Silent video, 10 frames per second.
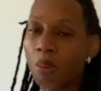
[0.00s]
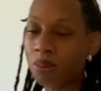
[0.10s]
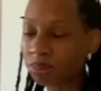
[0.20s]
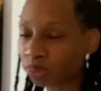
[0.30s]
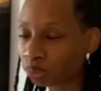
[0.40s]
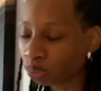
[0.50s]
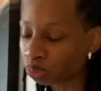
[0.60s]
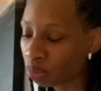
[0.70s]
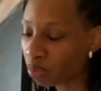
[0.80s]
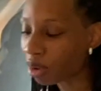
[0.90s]
You okay?
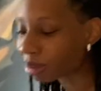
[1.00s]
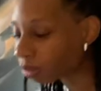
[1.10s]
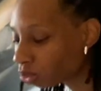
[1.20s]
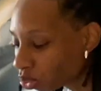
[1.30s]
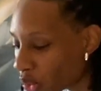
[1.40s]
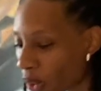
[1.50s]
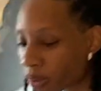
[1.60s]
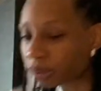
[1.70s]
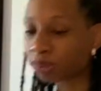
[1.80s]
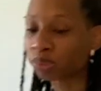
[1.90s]

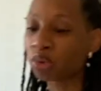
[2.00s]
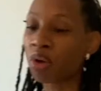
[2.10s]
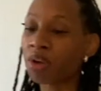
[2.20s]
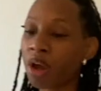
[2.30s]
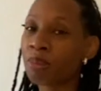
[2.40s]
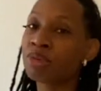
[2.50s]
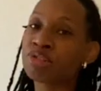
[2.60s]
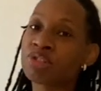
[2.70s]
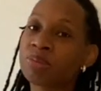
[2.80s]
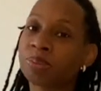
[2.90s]
You gonna call me?
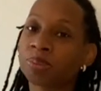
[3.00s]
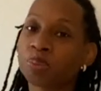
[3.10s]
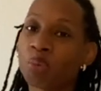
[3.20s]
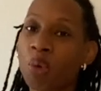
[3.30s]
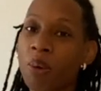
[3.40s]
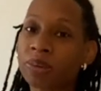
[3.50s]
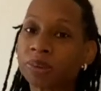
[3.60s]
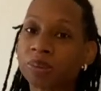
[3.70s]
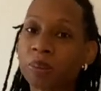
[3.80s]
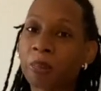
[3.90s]

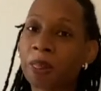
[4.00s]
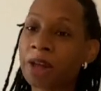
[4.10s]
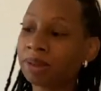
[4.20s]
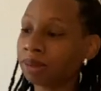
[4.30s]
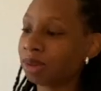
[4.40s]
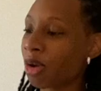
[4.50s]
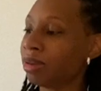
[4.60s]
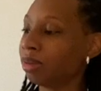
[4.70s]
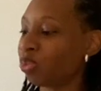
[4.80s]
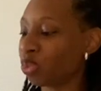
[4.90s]
Yep. Because
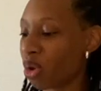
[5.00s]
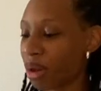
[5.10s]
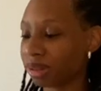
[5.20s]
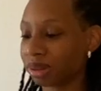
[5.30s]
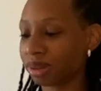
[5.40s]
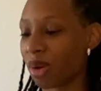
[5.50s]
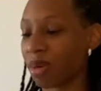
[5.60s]
I'm the realest.